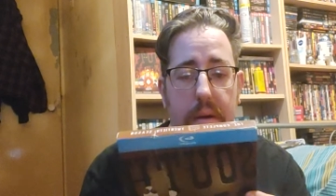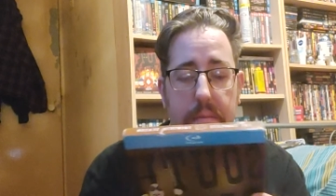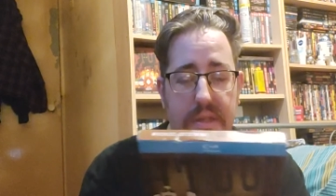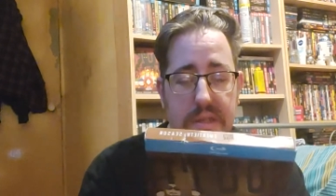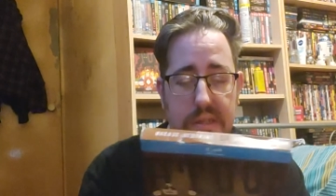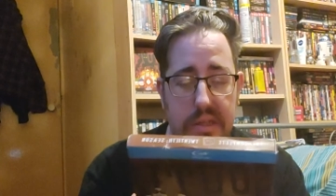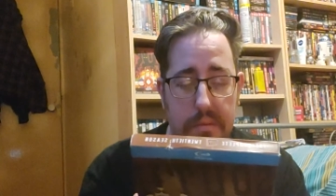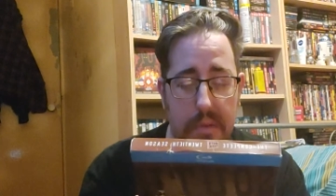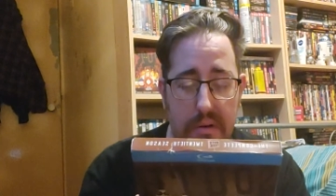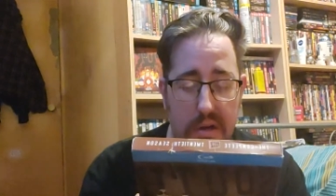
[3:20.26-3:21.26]
This is the
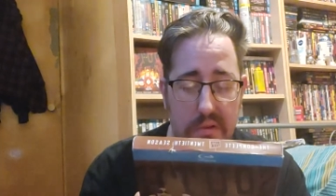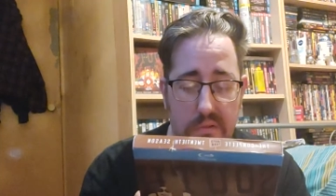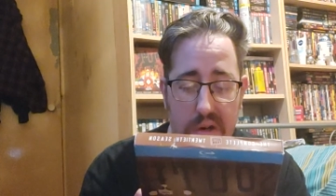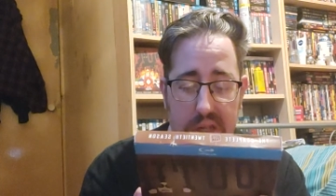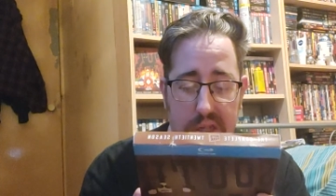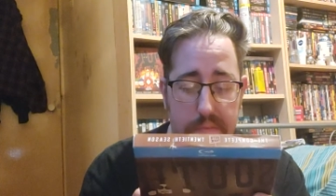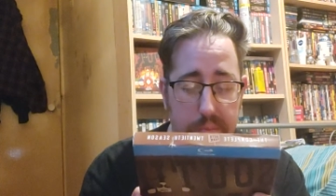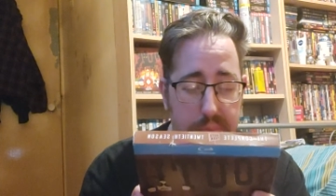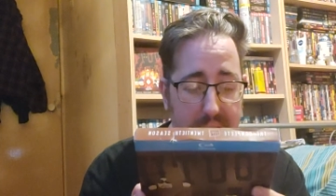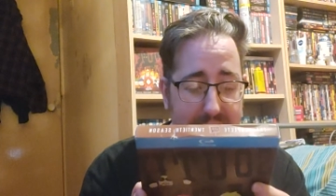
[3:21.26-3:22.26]
American release,
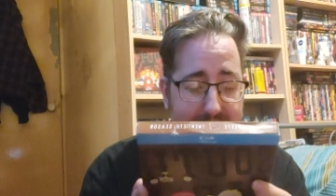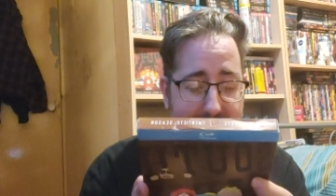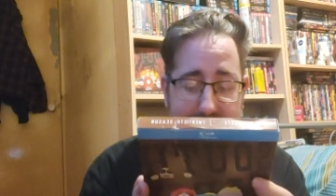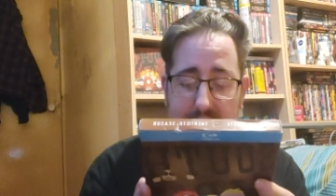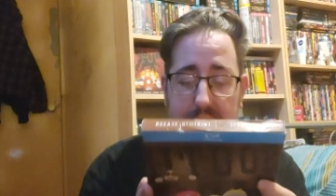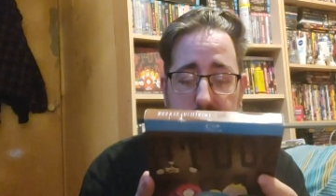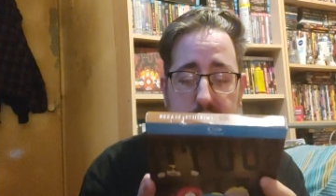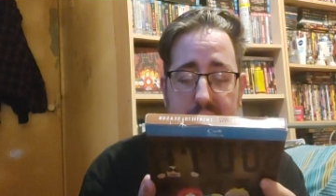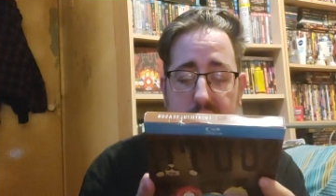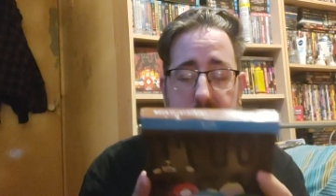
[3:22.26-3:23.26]
but it is actually
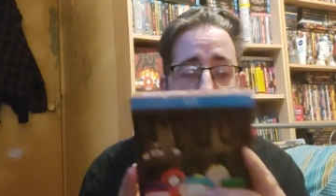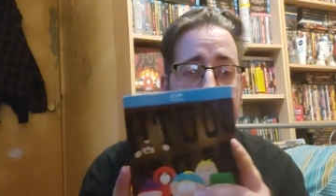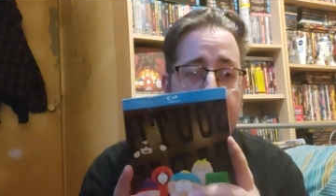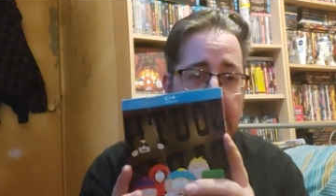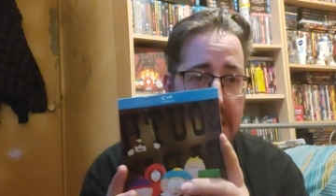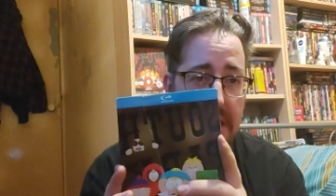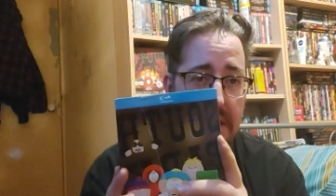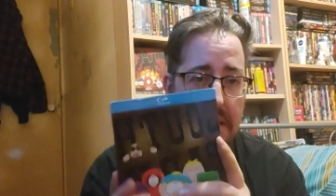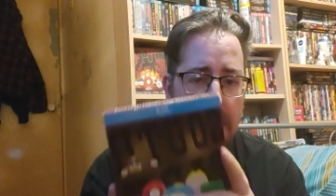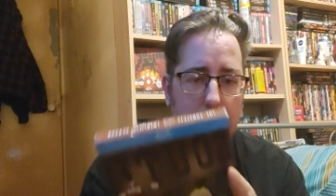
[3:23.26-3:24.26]
region free
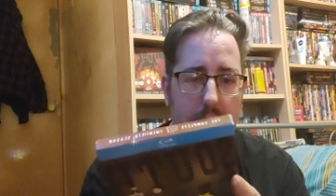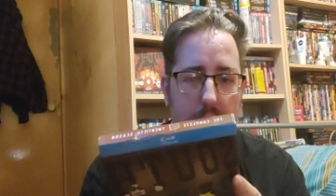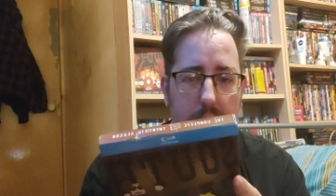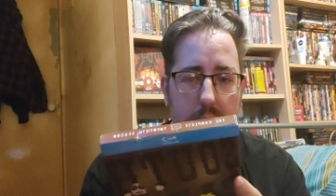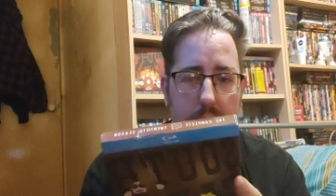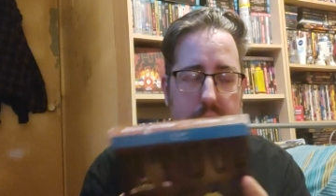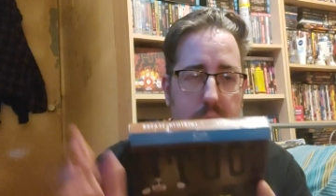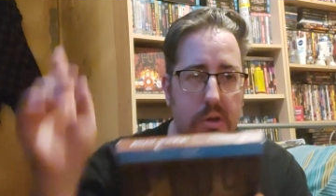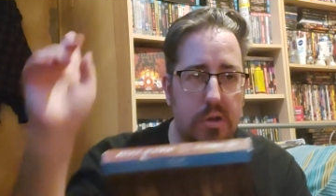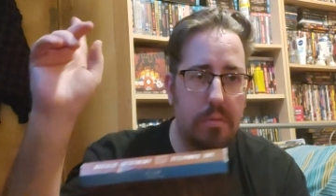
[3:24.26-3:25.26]
because it
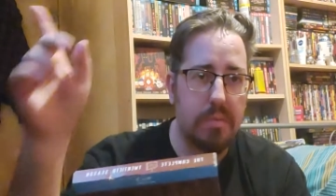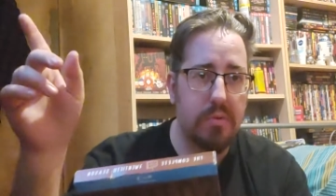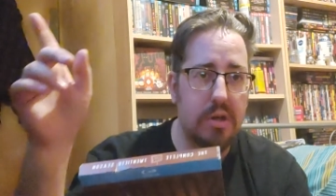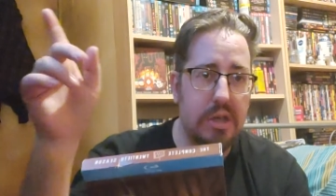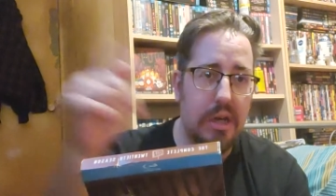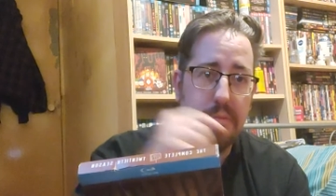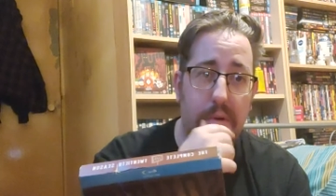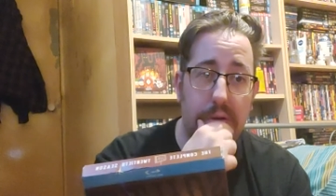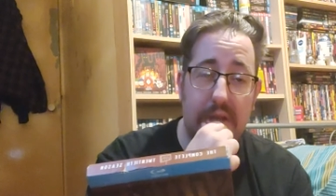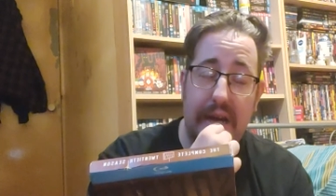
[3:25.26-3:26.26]
works on my British
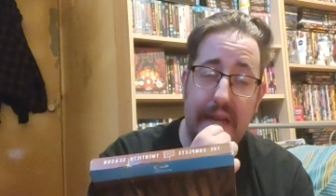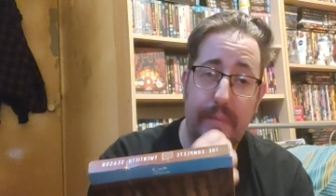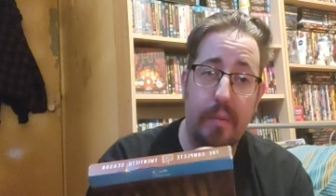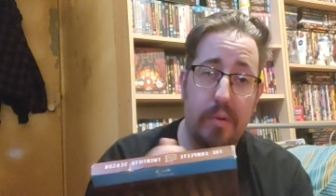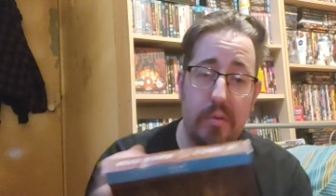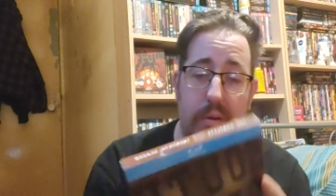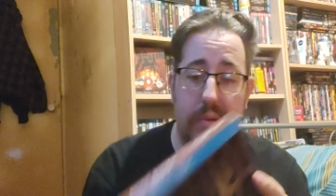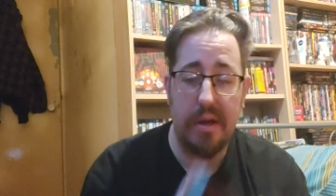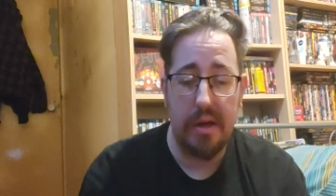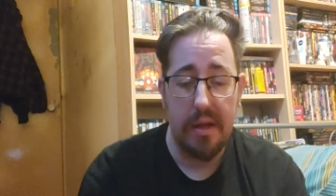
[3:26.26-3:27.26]
Xbox and my Blu-ray
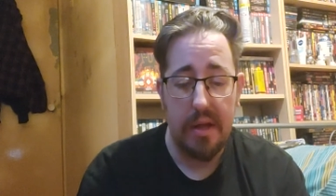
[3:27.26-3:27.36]
player.